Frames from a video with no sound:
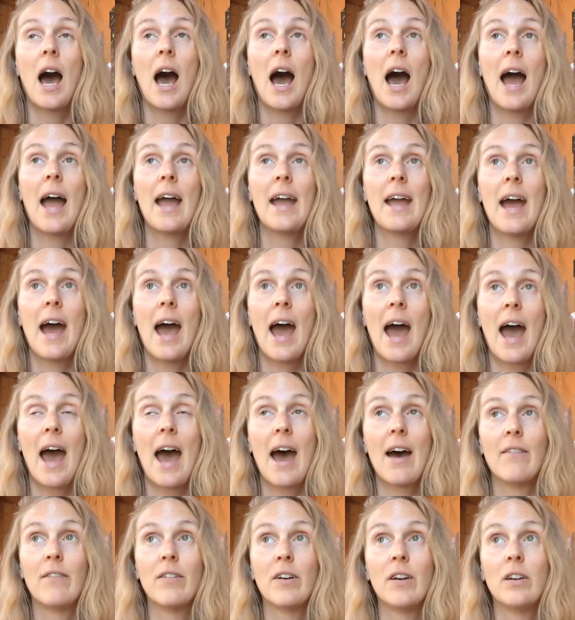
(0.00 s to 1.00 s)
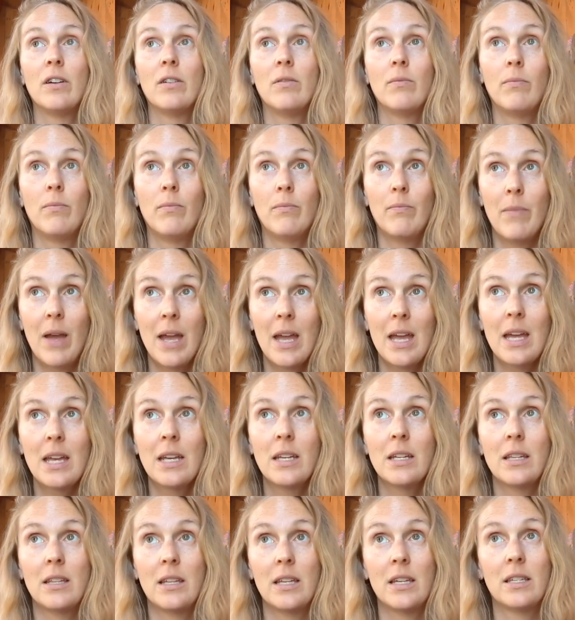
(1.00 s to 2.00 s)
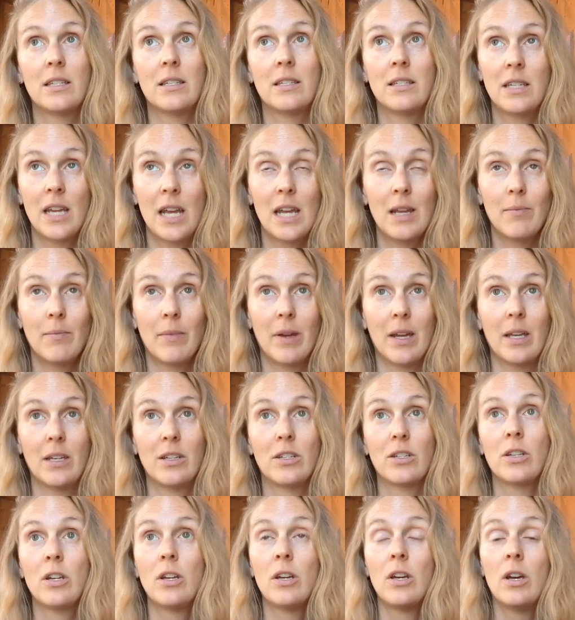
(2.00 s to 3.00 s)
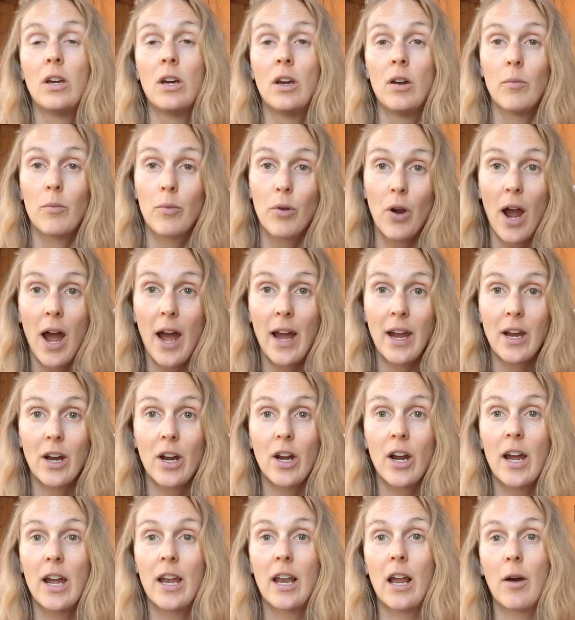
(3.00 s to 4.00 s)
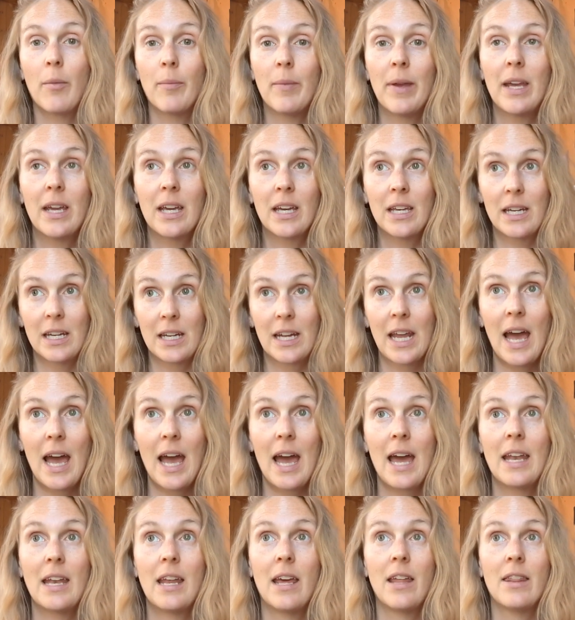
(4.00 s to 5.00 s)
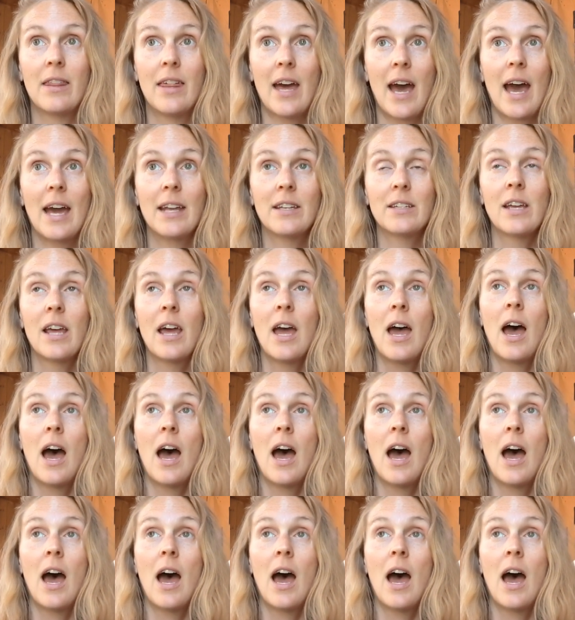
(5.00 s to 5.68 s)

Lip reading: I have made this statement prior, and I'll make it again, that